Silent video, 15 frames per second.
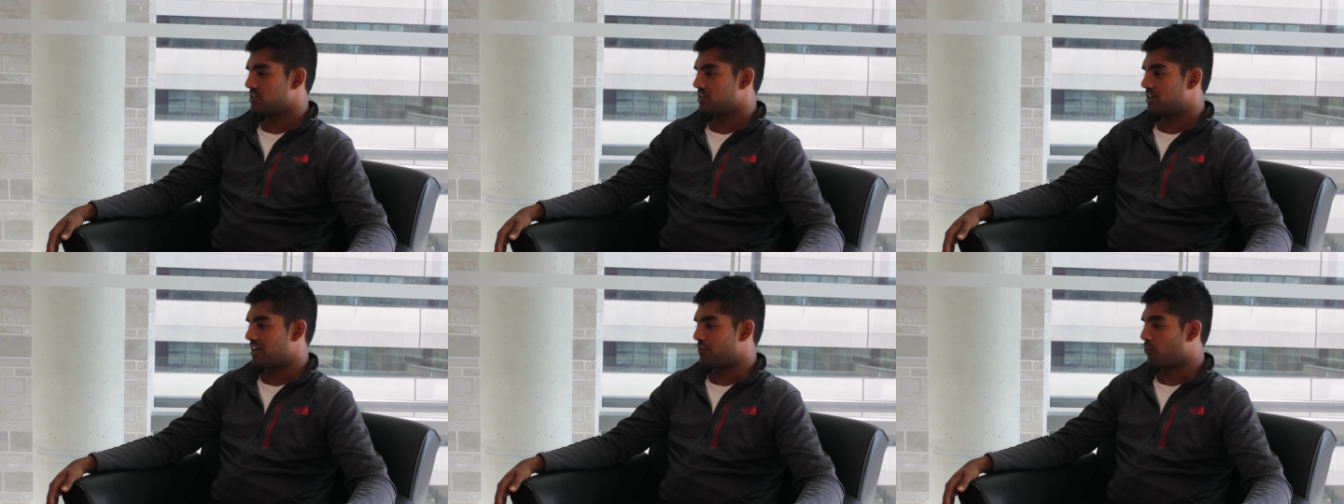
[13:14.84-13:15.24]

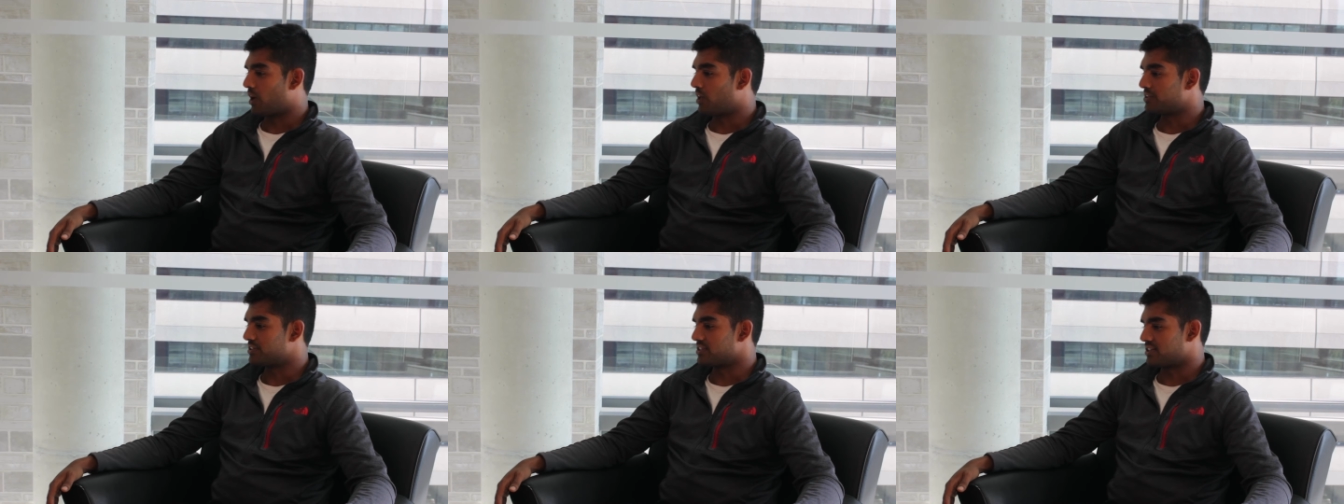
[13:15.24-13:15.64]
and
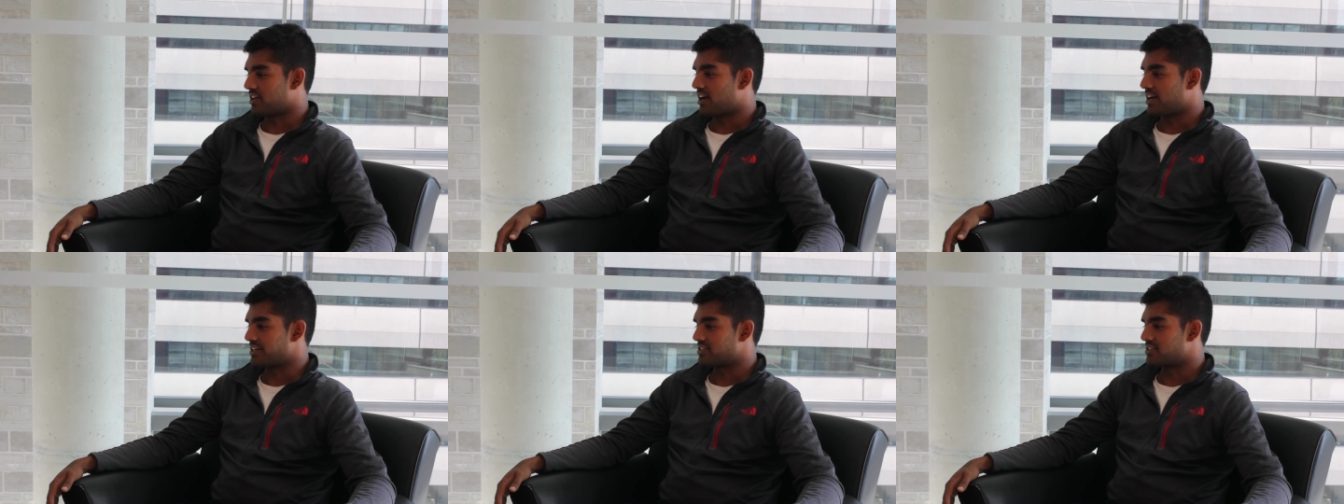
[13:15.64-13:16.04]

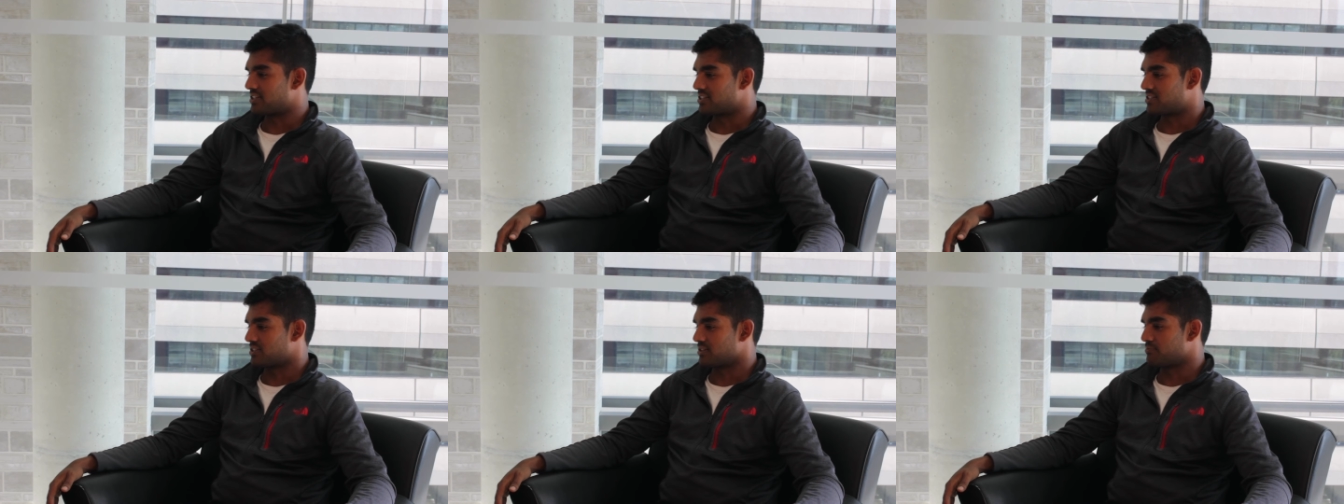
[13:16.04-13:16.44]
well-designed
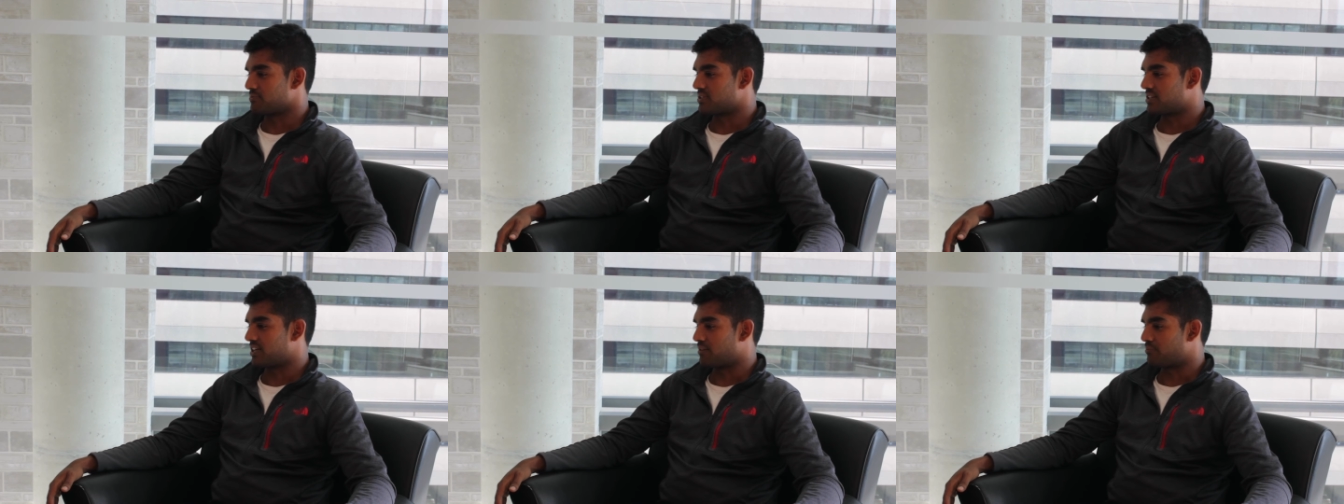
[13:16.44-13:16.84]

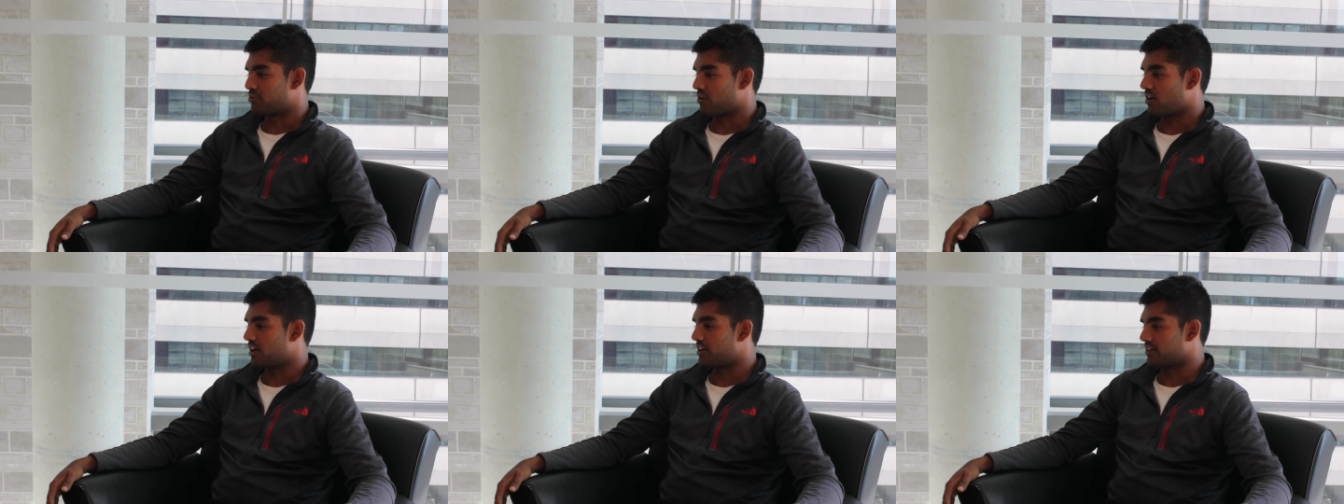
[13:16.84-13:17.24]
systems and
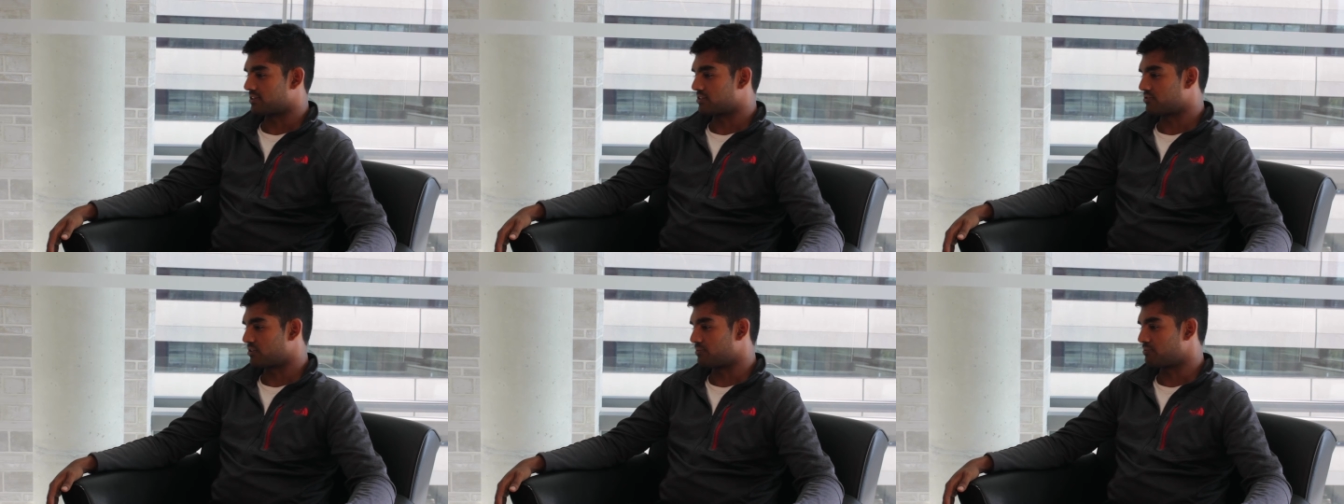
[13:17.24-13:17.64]

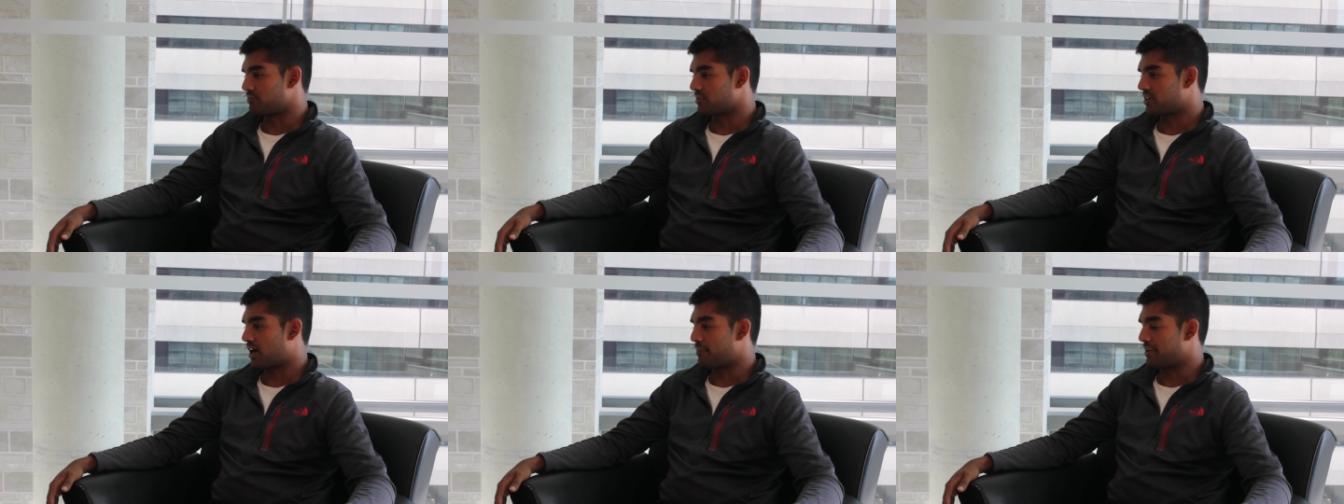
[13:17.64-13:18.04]
products from
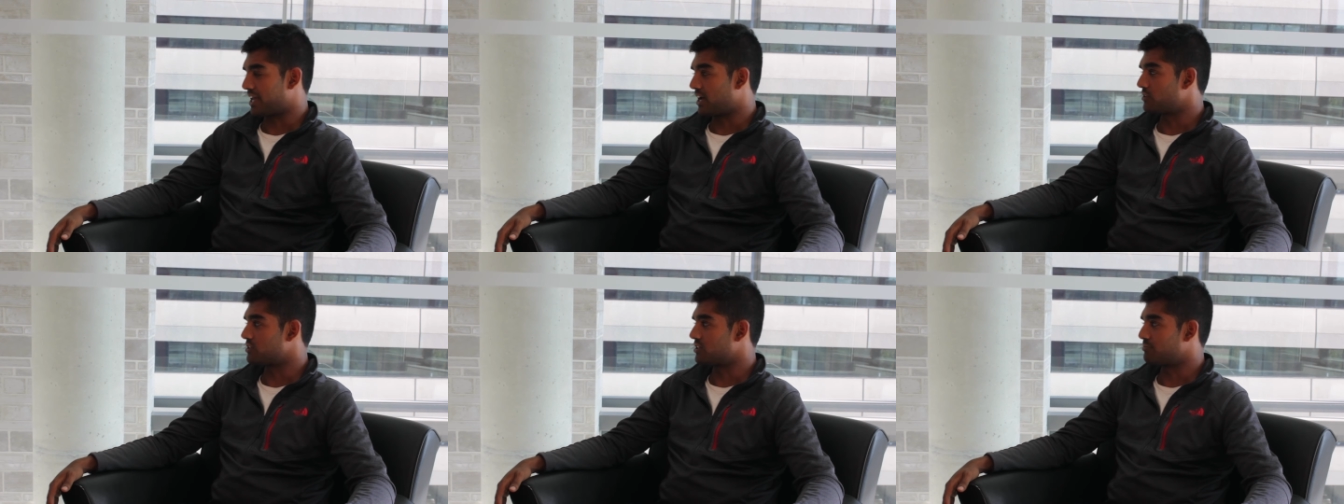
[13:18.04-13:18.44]
coming
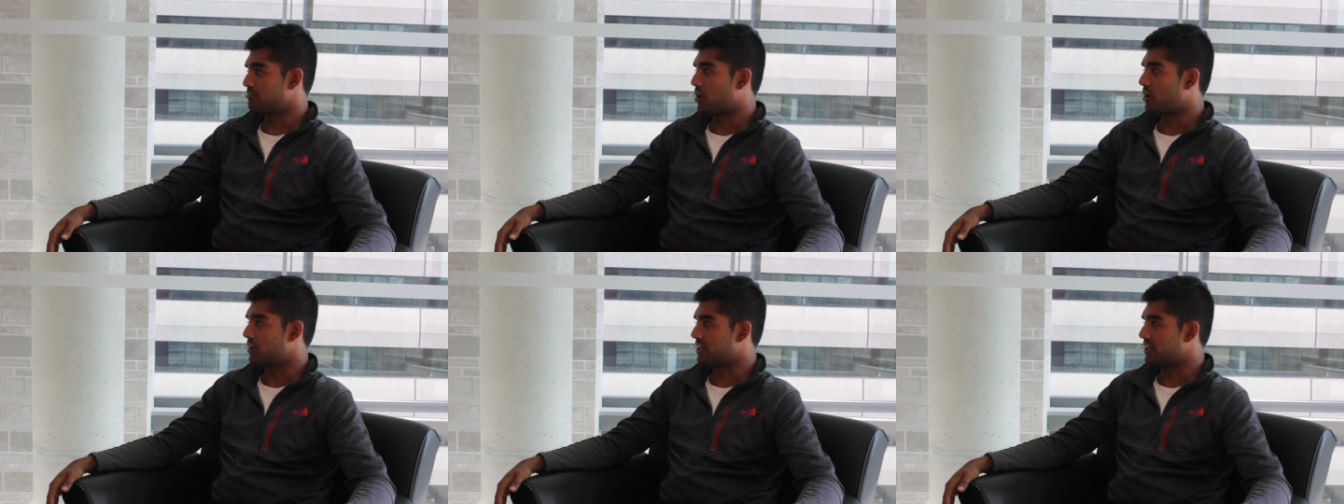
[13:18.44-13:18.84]
out to the
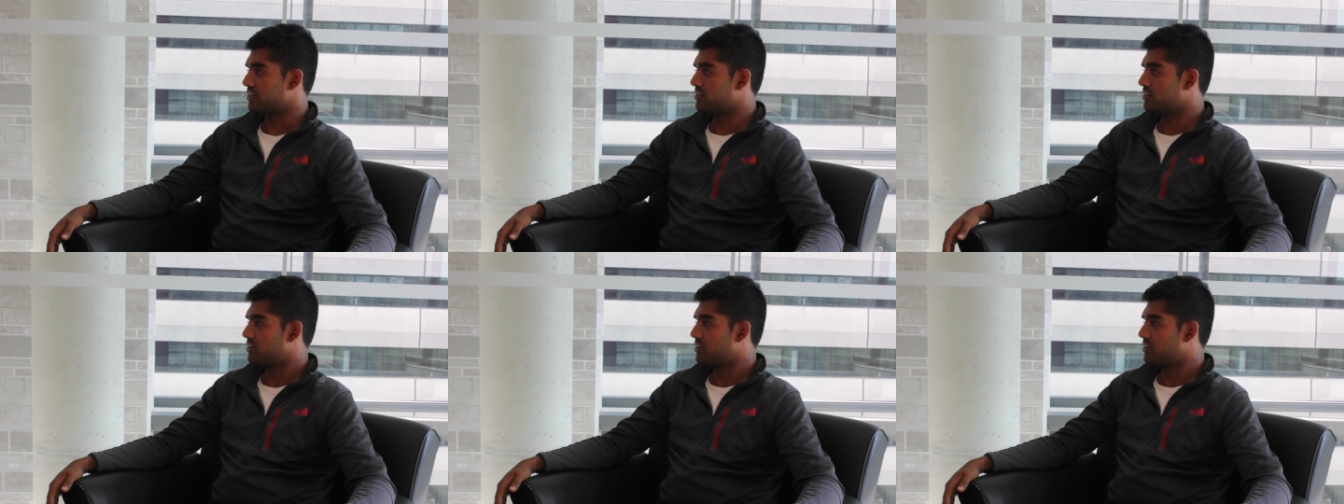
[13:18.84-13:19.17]
market